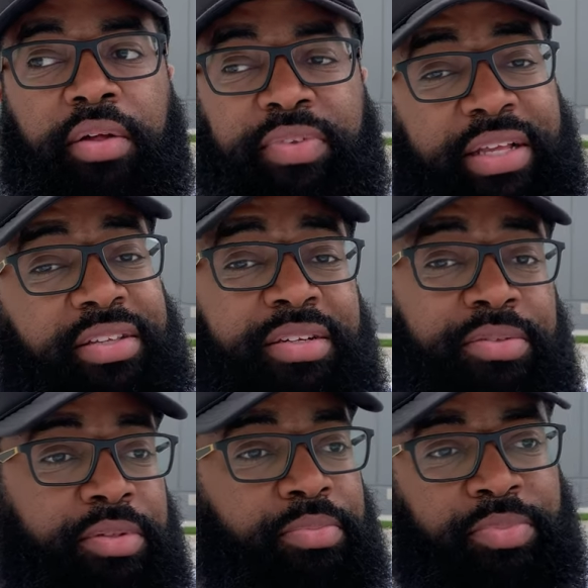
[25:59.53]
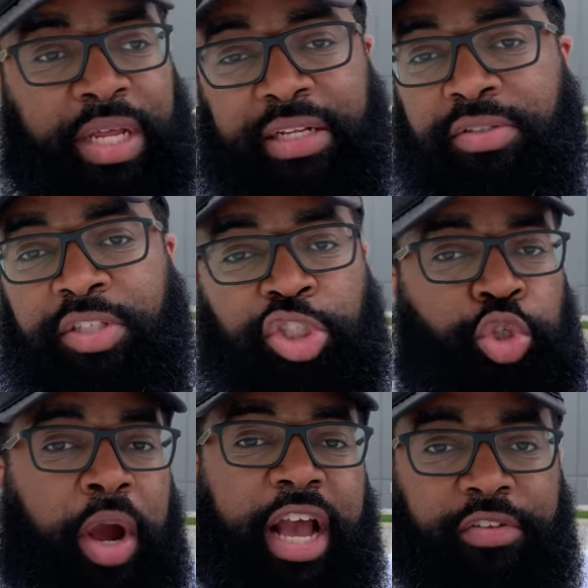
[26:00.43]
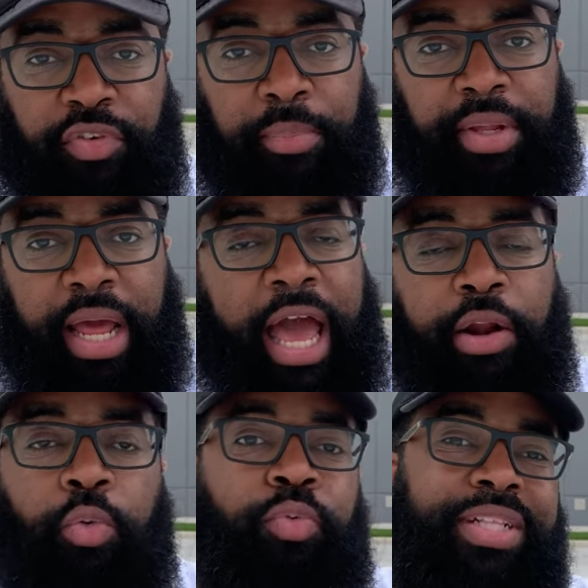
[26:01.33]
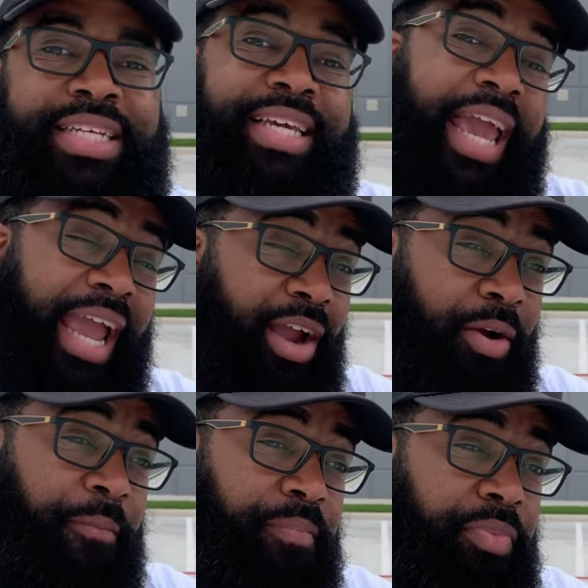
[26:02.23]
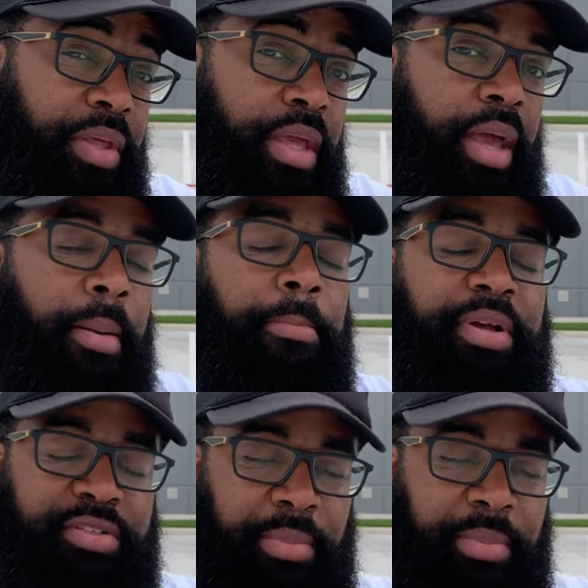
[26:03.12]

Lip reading: detracts from it. I don't really care, but